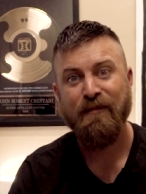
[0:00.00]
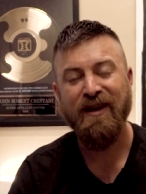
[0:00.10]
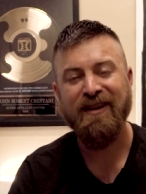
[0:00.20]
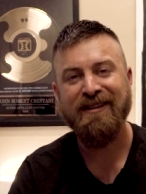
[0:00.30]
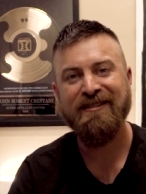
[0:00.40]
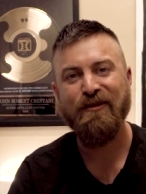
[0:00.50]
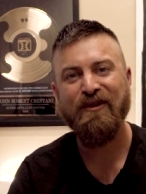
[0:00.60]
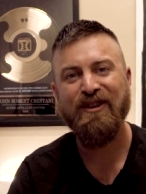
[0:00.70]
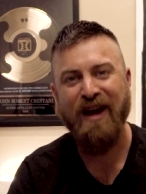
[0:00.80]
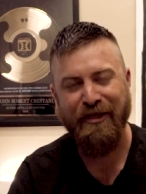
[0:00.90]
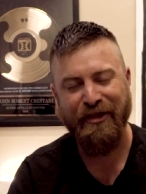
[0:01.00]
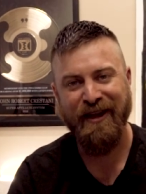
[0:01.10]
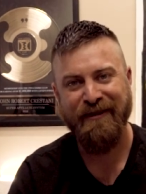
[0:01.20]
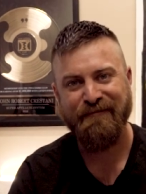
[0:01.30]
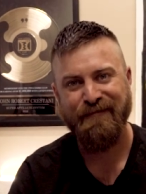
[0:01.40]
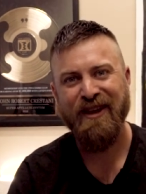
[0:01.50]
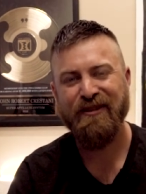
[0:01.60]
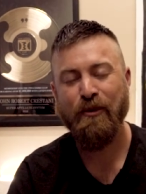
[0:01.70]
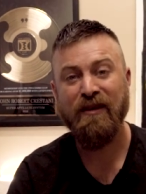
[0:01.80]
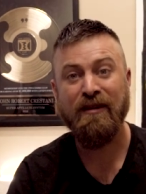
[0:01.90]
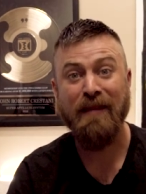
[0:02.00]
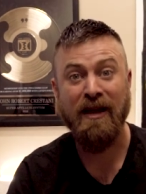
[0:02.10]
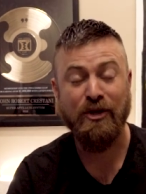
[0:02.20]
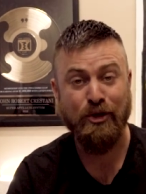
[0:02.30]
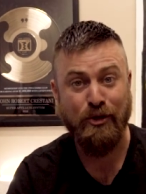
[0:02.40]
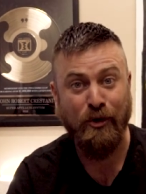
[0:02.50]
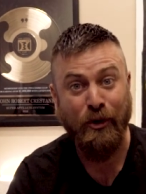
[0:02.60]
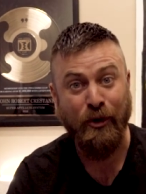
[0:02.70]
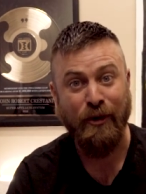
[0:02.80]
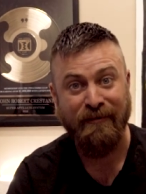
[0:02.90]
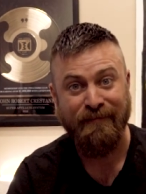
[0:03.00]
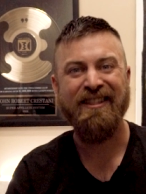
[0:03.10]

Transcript: because nothing is going to make sure